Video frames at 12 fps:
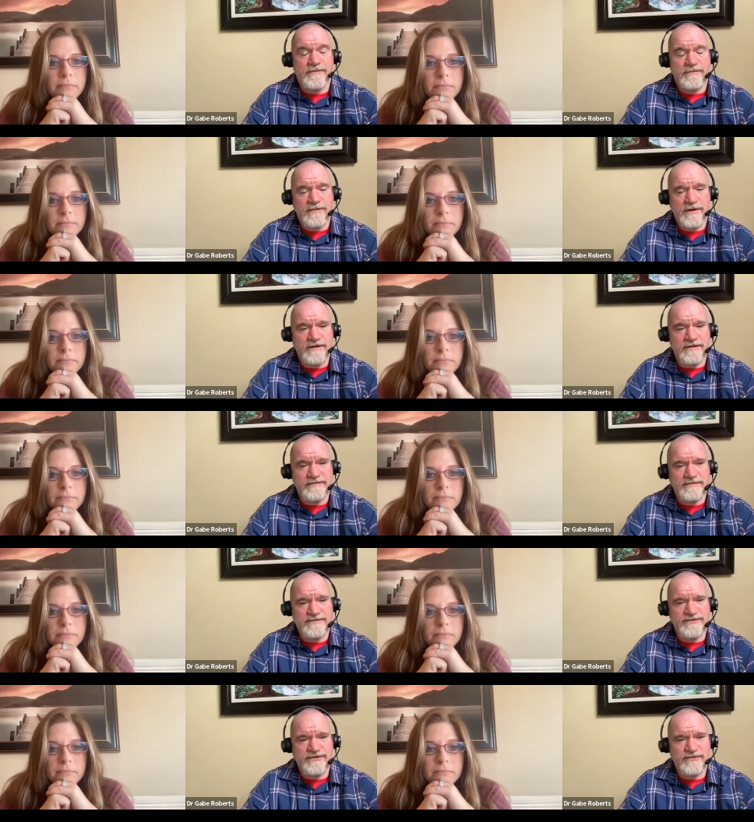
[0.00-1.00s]
Speaker 1: Right.
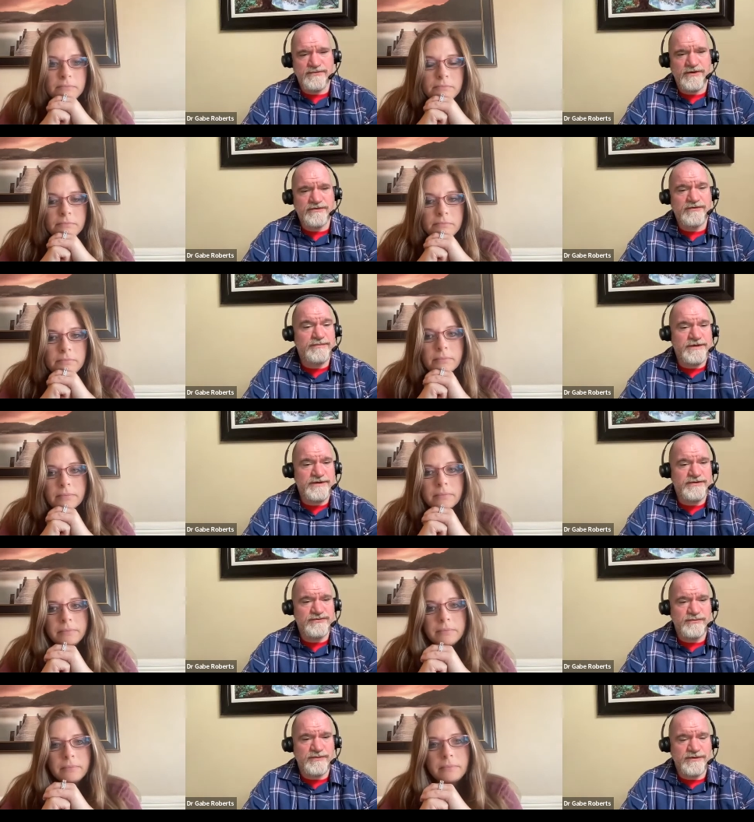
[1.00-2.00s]
So Dr.
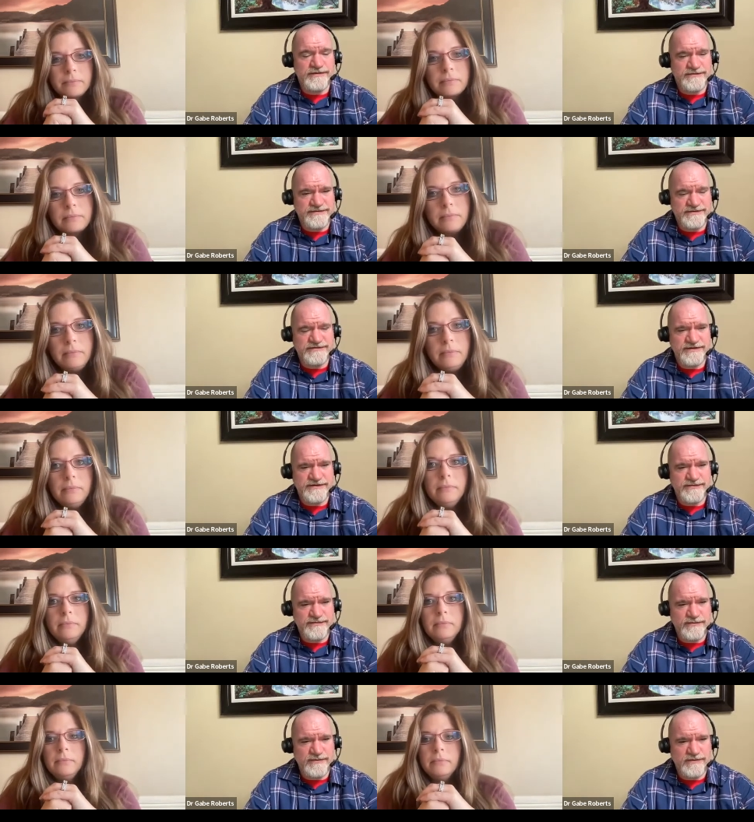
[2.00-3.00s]
Peter's work is
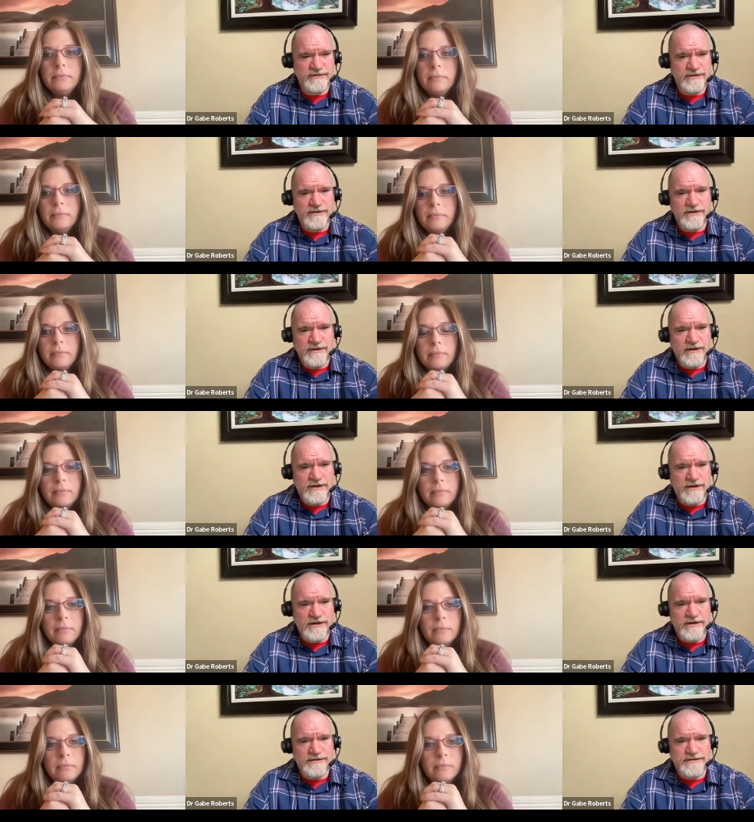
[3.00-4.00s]
successful
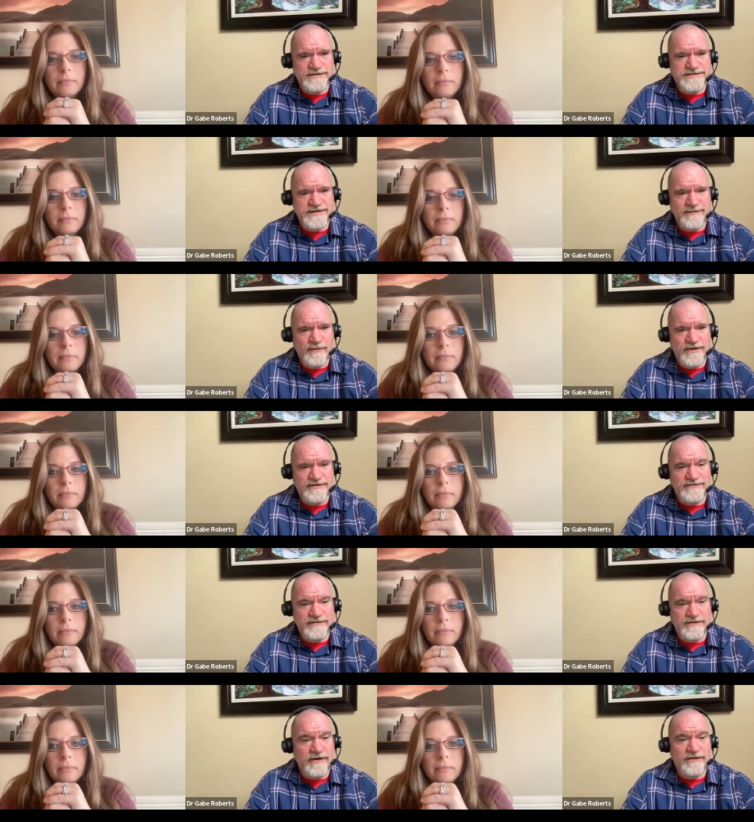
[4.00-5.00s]
uh, in the same ways
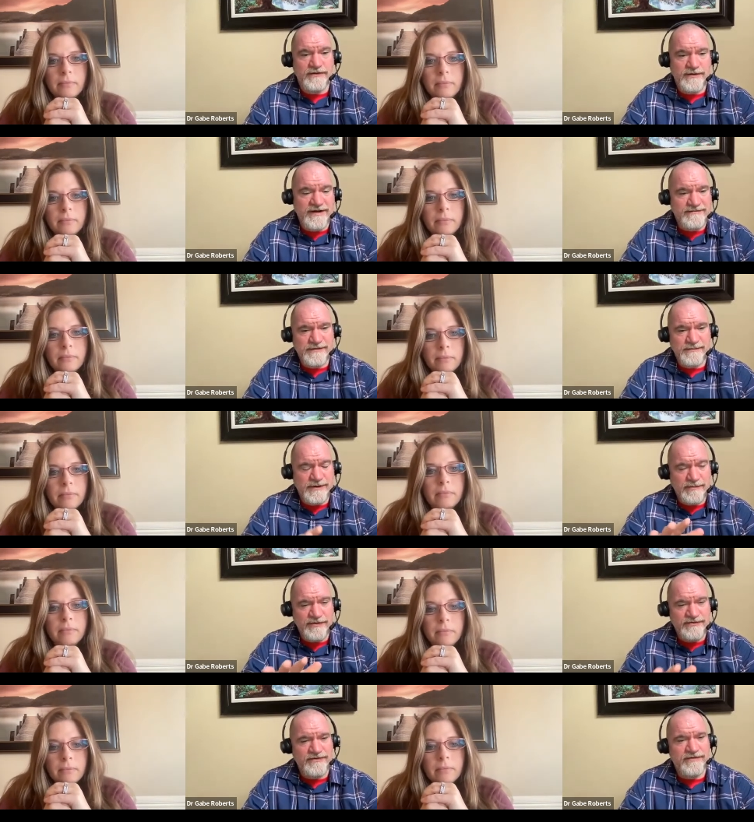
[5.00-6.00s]
that holographic
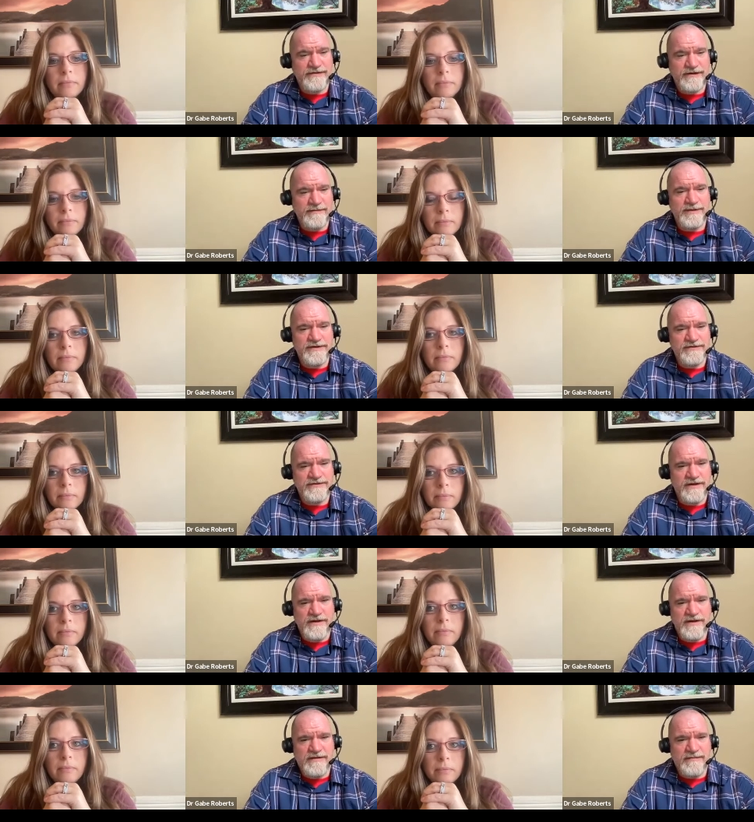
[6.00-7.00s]
manipulation therapy is,
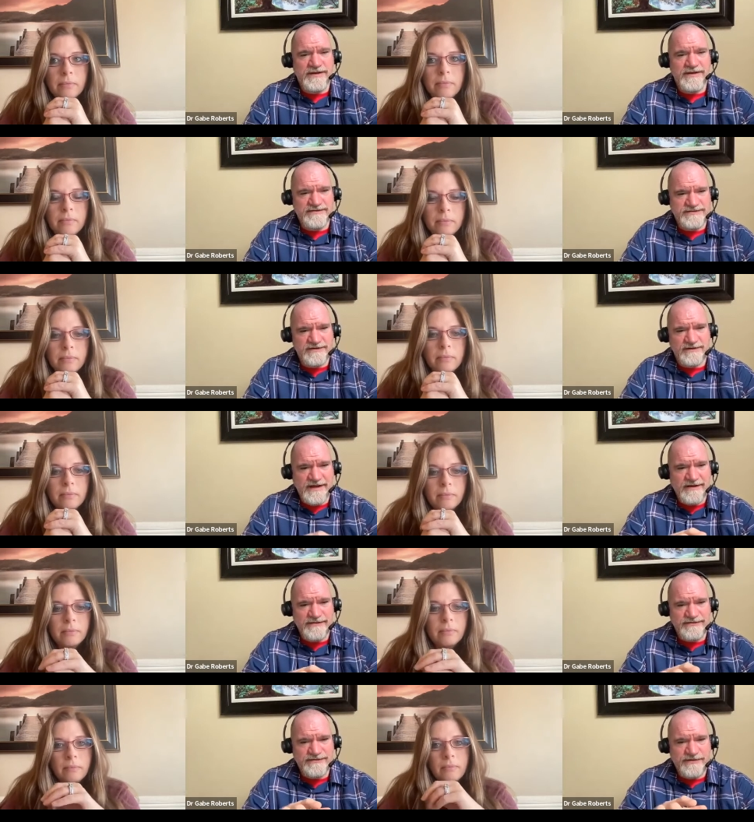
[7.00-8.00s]
because it
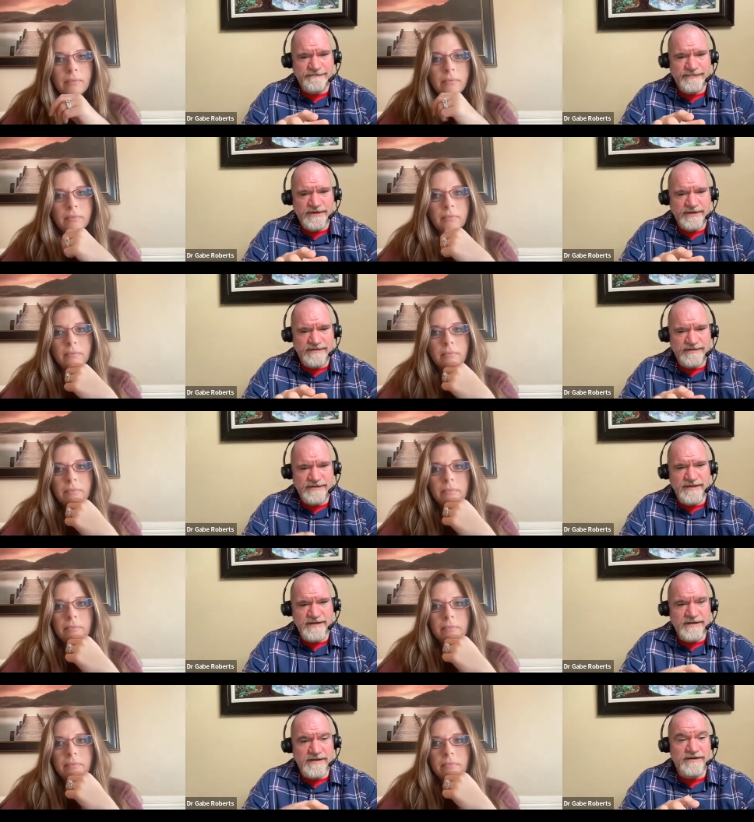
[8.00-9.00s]
allows
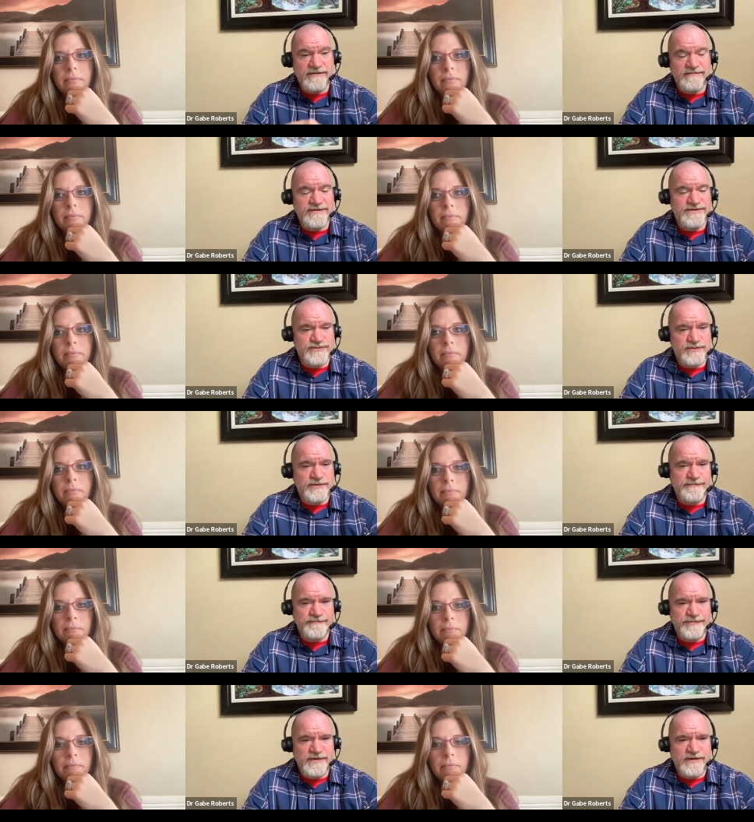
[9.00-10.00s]
the
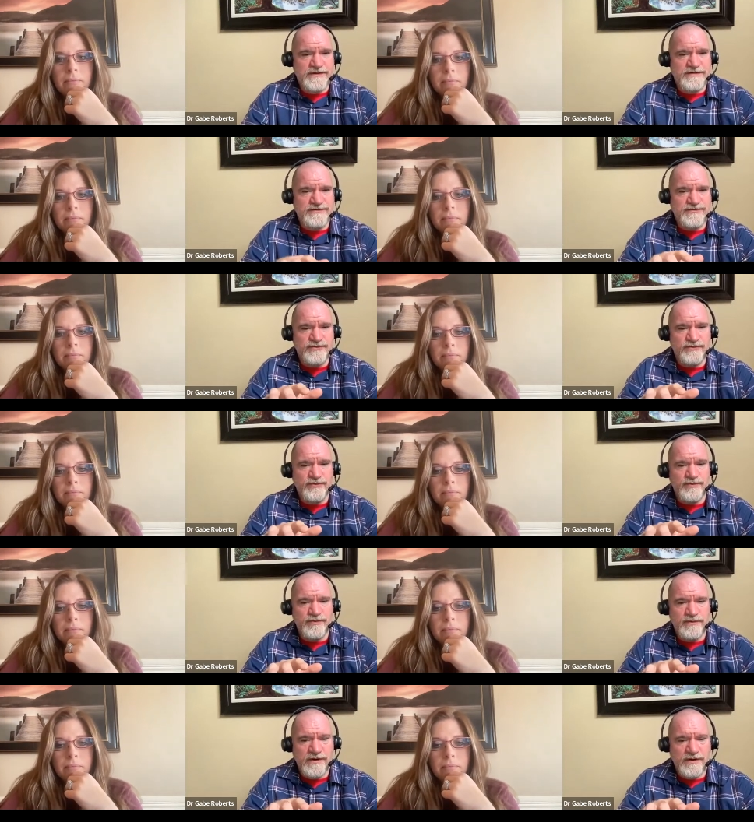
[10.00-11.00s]
individual
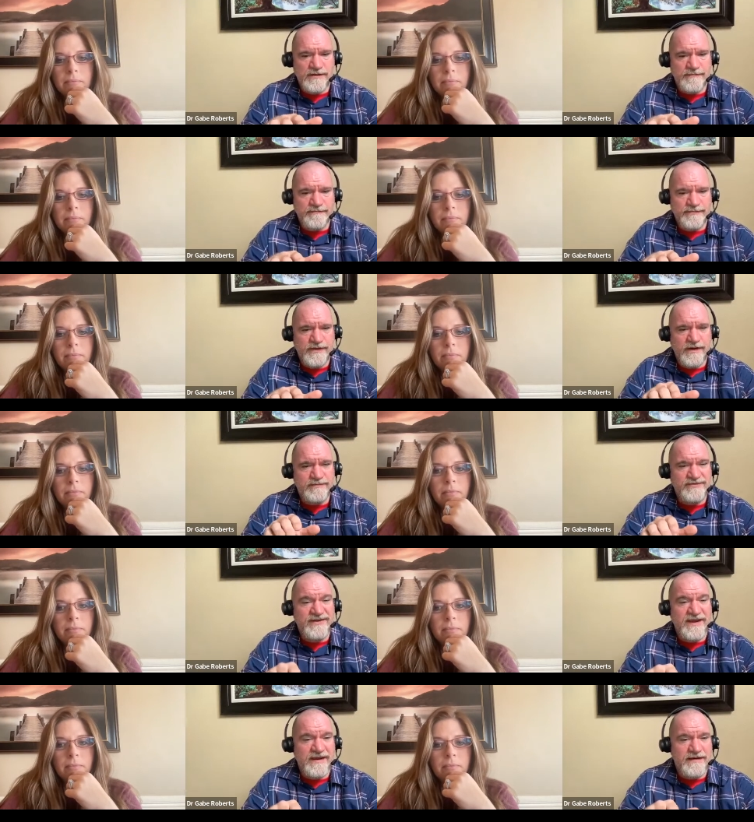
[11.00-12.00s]
to um,
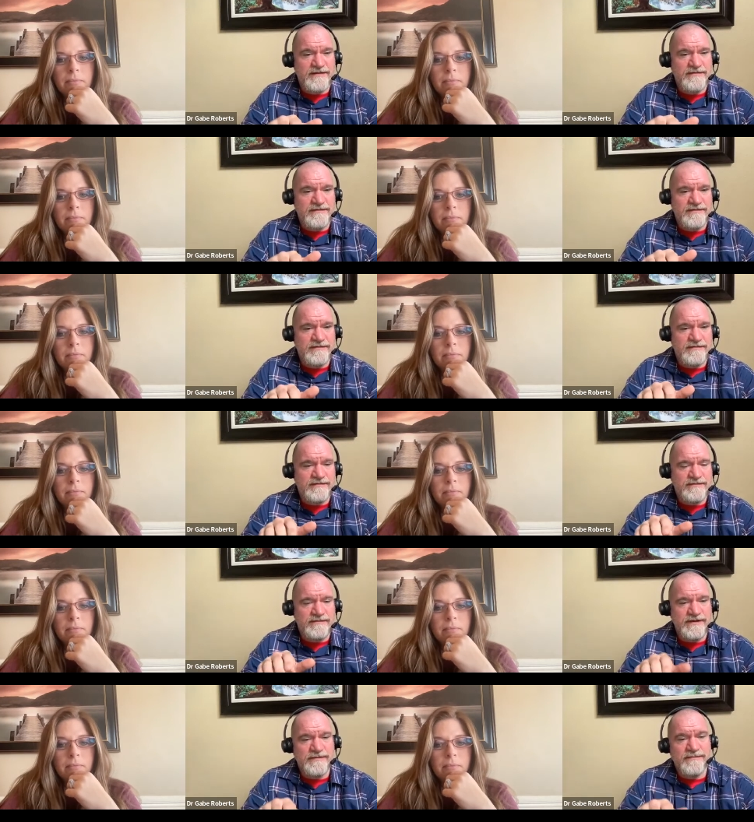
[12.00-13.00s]
obtain
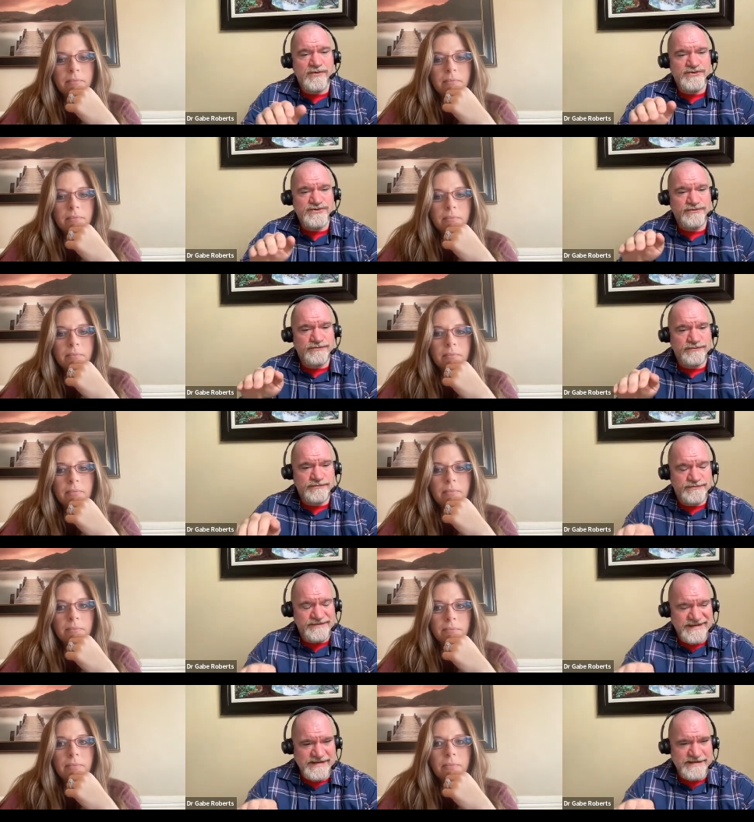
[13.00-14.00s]
the emotional
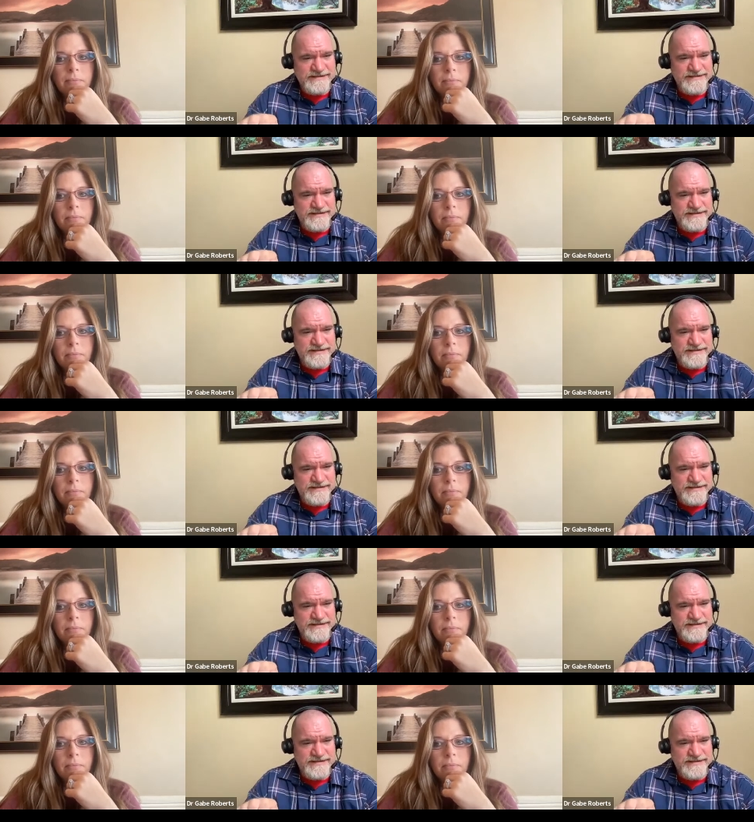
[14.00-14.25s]
needs